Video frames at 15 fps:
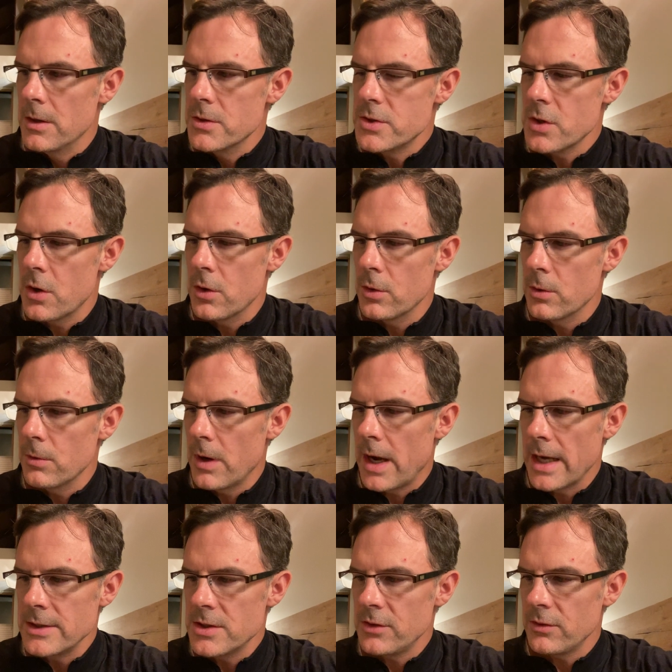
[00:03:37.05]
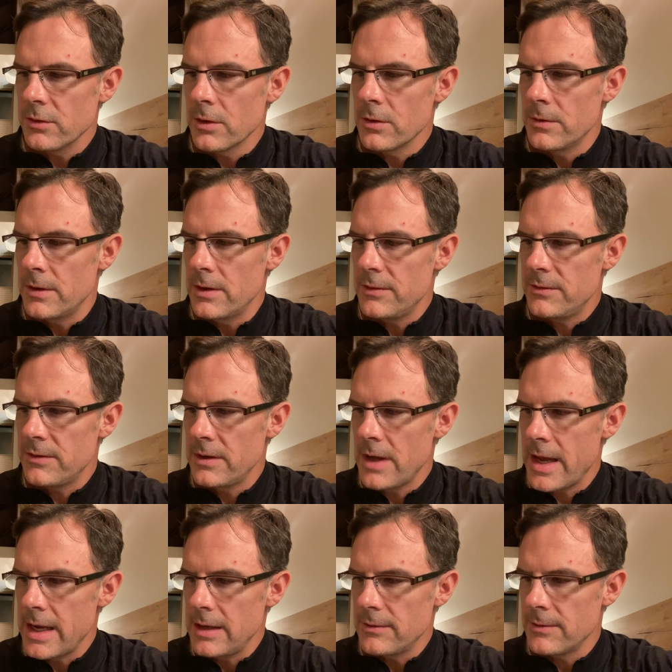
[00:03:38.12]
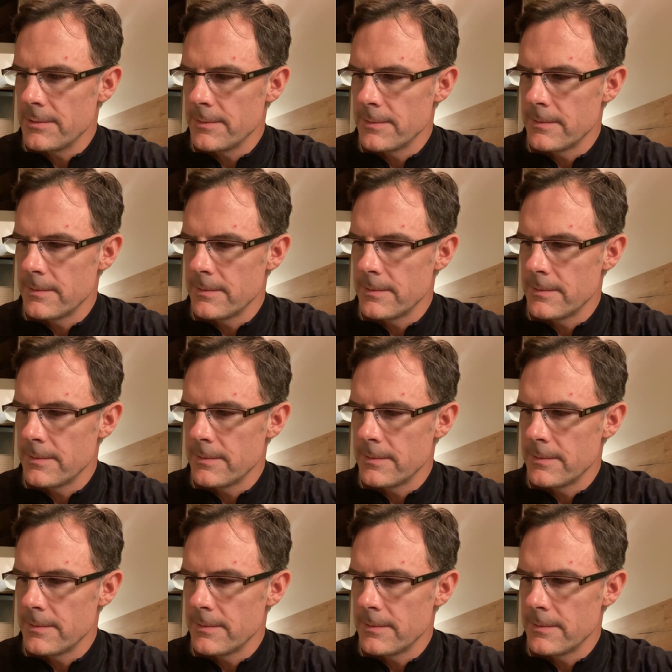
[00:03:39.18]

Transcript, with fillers: So I just learned this tonight.